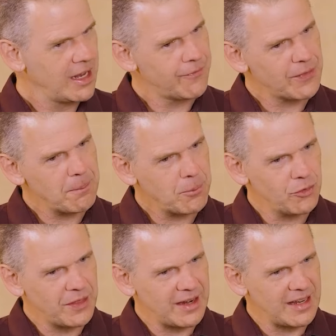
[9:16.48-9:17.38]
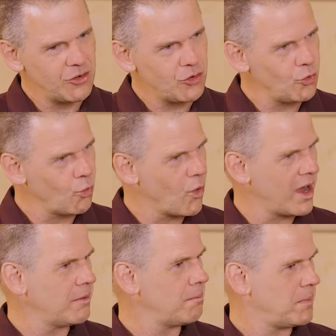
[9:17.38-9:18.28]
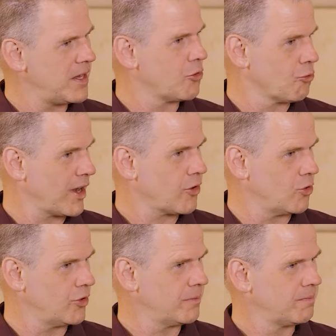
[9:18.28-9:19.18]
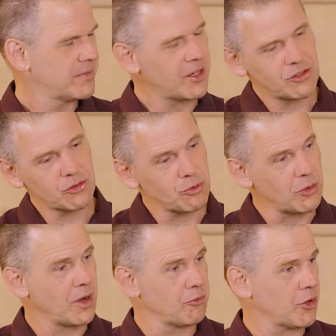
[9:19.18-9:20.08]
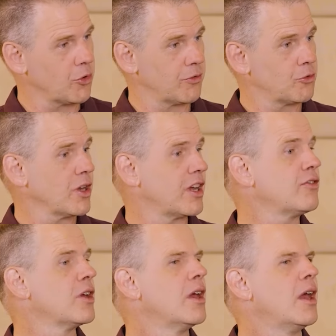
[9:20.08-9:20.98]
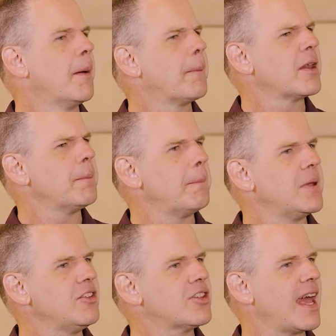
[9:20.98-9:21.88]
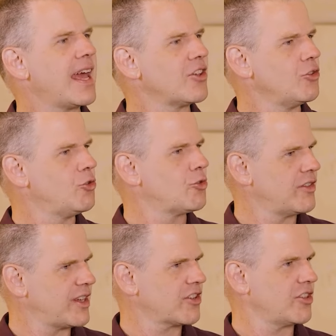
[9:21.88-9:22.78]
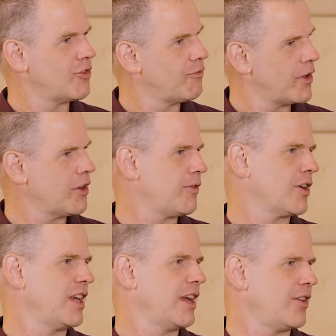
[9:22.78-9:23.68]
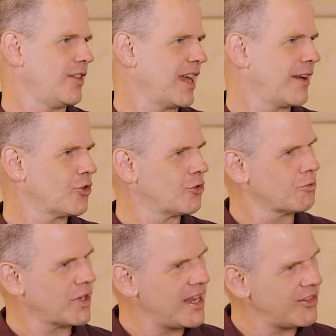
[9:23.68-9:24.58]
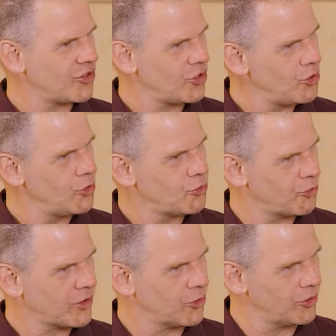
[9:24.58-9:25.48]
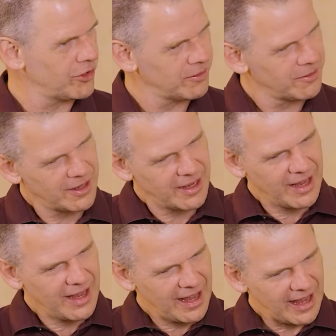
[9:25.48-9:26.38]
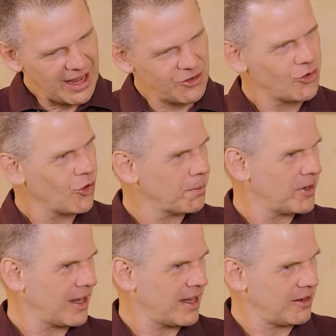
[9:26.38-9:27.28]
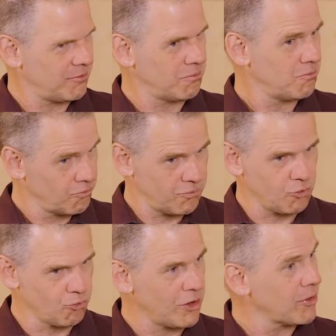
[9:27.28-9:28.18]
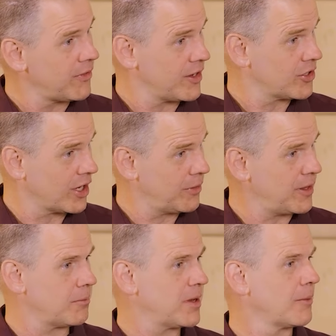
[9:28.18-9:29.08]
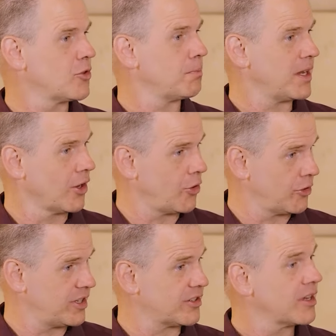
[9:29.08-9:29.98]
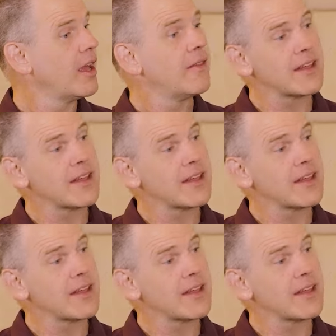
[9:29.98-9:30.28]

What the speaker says: If they put that into one big record, they'll just read one record off drive, but it means that adding a new transaction is very, very heavy. They have to take this huge record and chop it and rewrite the entire thing. It becomes a big load on disk.